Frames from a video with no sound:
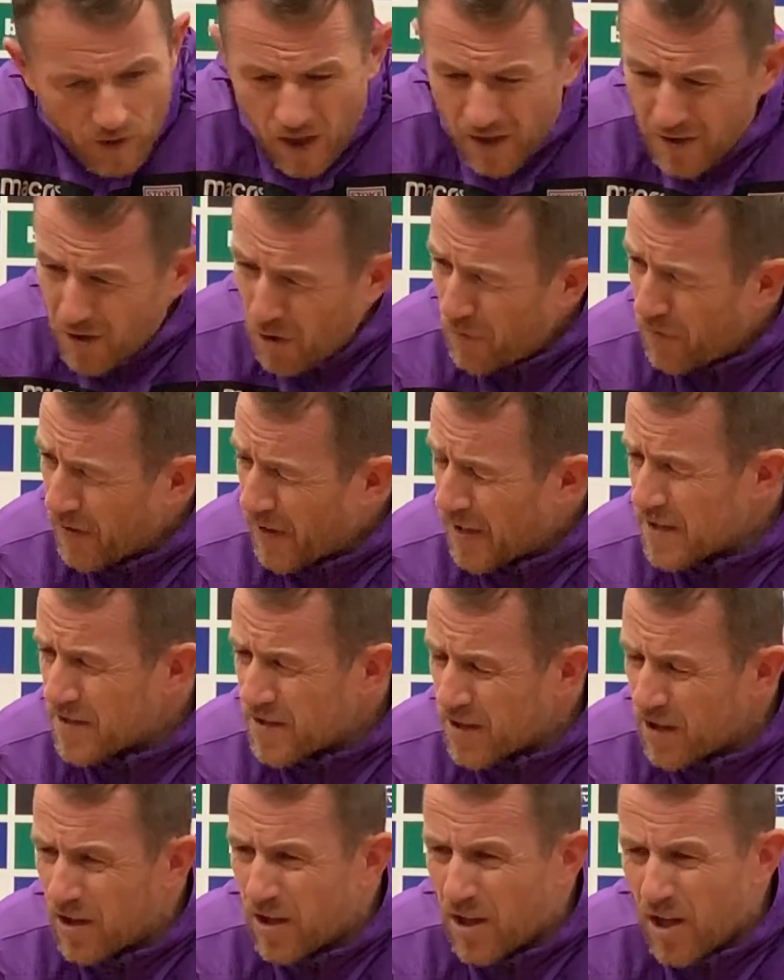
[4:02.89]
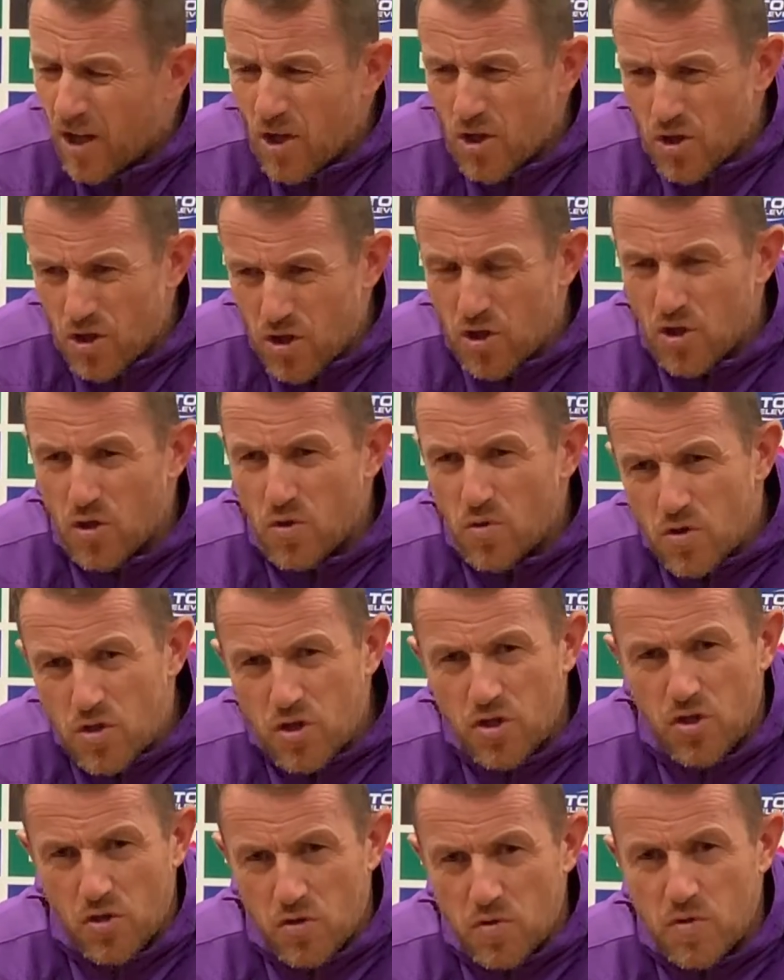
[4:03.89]
I don't think it's a huge,
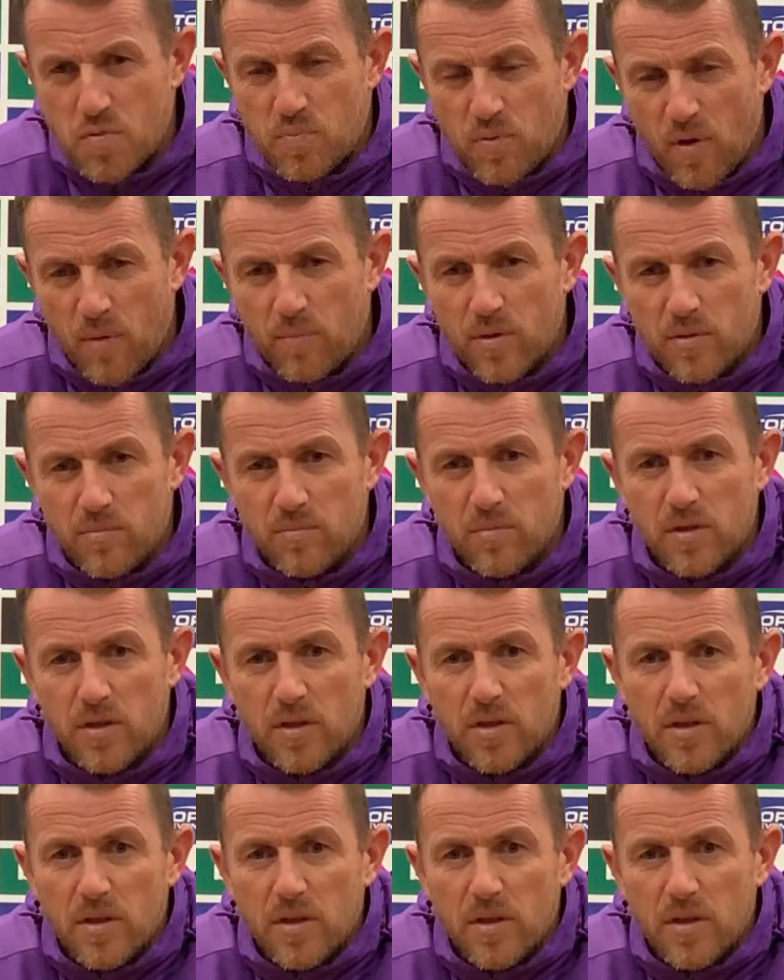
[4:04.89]
huge problem,